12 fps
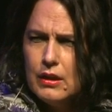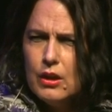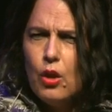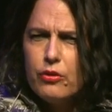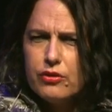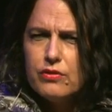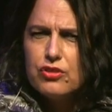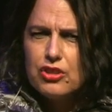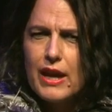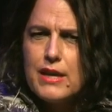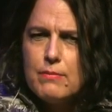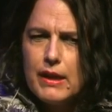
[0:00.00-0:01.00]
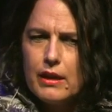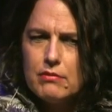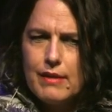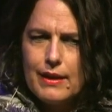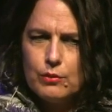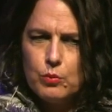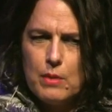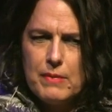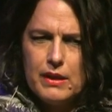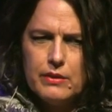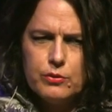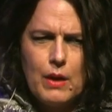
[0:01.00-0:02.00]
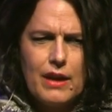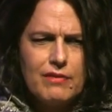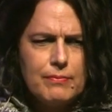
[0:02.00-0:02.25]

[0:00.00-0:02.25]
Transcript: Lots of shaming around women as well.